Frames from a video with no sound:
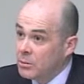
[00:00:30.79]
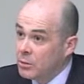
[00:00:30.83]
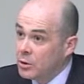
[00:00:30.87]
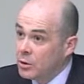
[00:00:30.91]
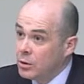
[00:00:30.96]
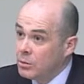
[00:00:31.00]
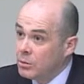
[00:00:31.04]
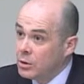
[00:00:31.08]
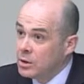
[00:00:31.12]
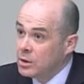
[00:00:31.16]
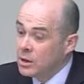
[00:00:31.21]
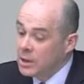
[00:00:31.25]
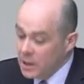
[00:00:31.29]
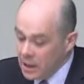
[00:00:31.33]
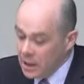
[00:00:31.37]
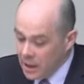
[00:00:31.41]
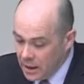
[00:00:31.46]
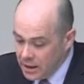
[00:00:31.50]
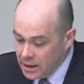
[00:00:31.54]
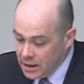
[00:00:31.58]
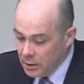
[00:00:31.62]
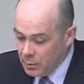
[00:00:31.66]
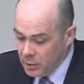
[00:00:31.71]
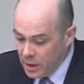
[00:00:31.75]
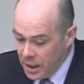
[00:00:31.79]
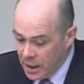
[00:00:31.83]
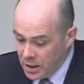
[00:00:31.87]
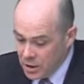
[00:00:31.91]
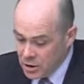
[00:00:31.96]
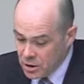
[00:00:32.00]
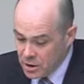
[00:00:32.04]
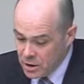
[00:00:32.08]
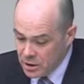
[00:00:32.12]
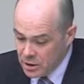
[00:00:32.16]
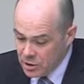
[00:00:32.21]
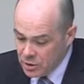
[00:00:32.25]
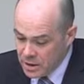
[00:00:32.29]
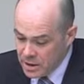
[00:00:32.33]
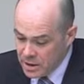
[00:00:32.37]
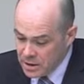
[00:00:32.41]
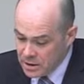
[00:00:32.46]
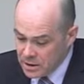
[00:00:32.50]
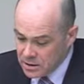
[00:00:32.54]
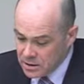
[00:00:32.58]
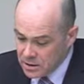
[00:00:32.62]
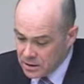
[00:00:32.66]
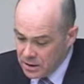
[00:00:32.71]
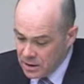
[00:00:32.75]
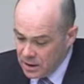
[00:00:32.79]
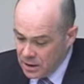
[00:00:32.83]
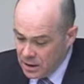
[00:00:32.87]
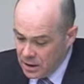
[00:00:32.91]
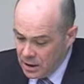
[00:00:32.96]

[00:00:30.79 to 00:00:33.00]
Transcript: the moment and that we actually address it.